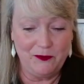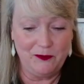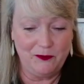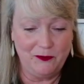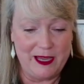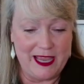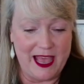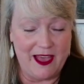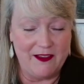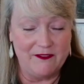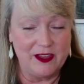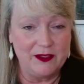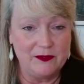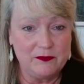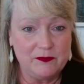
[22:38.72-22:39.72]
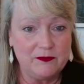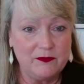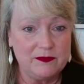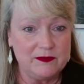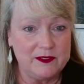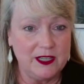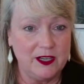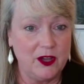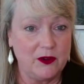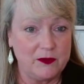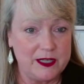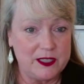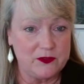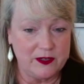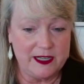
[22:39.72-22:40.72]
we have a
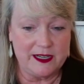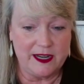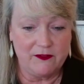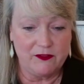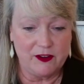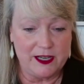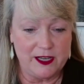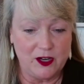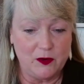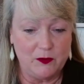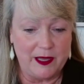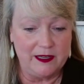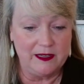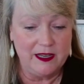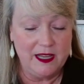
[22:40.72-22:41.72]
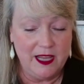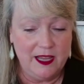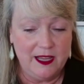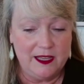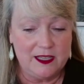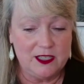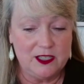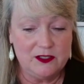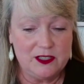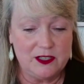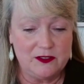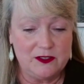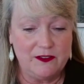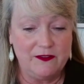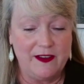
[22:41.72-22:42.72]
retreat every year, but you
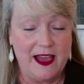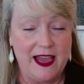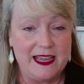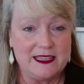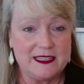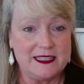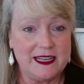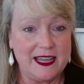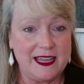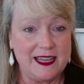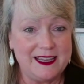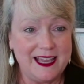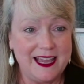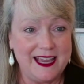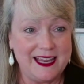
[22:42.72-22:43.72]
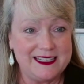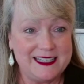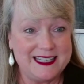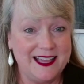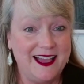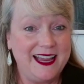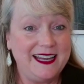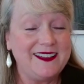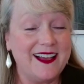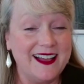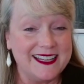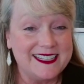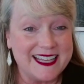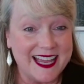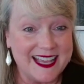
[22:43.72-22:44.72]
two devised a design
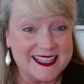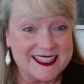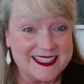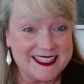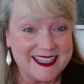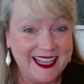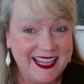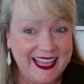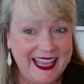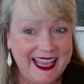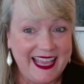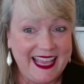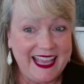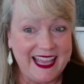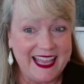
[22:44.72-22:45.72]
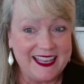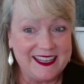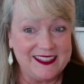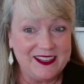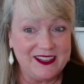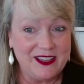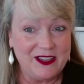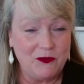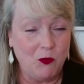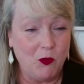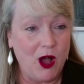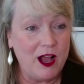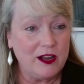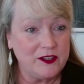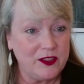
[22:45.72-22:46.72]
contest and
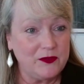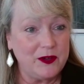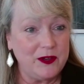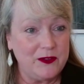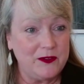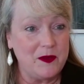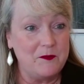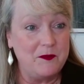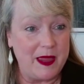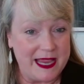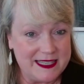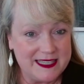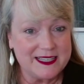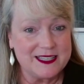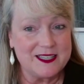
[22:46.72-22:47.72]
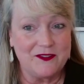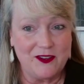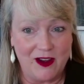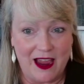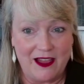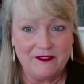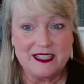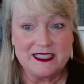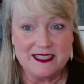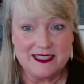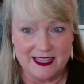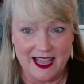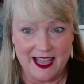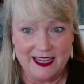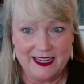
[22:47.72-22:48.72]
walked through the basics of graphic
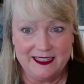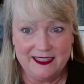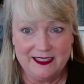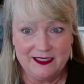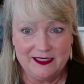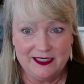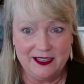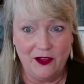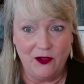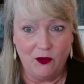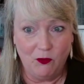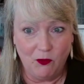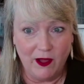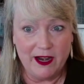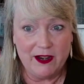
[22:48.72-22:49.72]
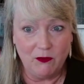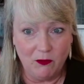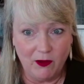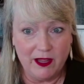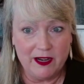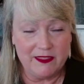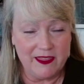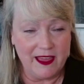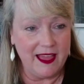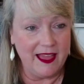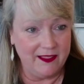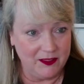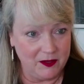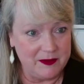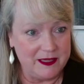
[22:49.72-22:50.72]
design. What are the
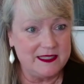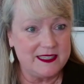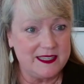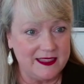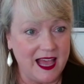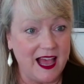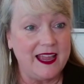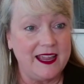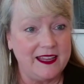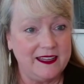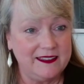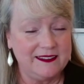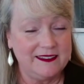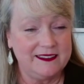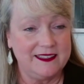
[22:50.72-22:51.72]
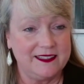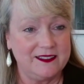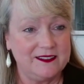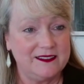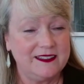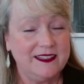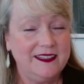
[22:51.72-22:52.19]
elements and the